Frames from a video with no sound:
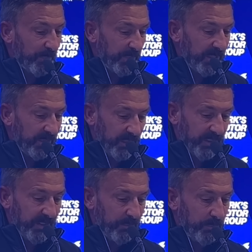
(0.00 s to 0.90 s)
being a
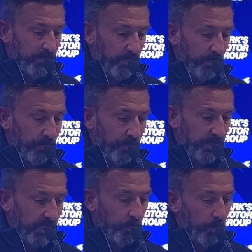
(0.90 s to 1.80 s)
team who
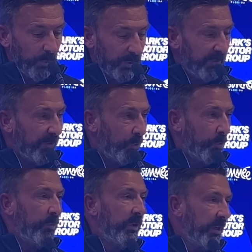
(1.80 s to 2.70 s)
can cope away from
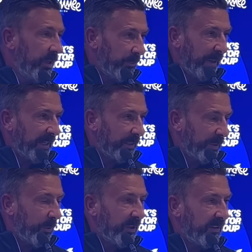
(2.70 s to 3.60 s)
home and back to
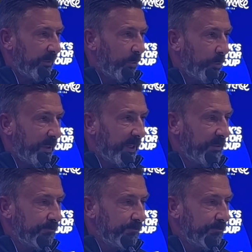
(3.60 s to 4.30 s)
being a winning team at home again.